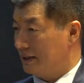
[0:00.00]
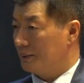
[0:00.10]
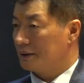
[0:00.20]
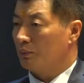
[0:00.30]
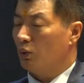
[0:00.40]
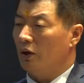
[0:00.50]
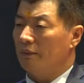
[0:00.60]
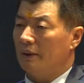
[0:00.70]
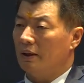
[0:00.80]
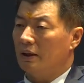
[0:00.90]
It was more
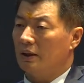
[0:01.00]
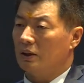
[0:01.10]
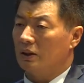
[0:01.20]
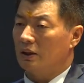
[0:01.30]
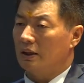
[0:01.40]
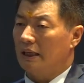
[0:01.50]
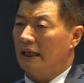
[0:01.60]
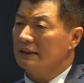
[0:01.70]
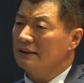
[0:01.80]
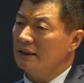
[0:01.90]
of a
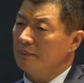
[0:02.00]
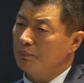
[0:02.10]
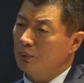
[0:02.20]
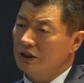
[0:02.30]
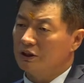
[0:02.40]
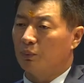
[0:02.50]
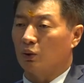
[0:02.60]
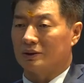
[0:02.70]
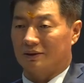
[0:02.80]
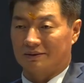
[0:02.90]
less than a police
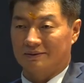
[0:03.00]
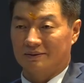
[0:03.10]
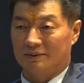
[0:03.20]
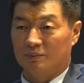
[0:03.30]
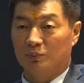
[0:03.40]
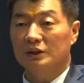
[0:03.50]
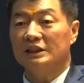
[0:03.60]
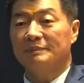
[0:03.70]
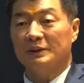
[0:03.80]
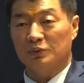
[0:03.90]
border.
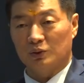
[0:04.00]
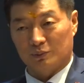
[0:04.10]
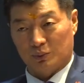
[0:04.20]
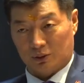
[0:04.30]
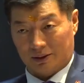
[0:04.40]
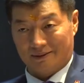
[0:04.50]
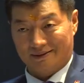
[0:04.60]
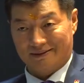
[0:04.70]
Police patrol the border.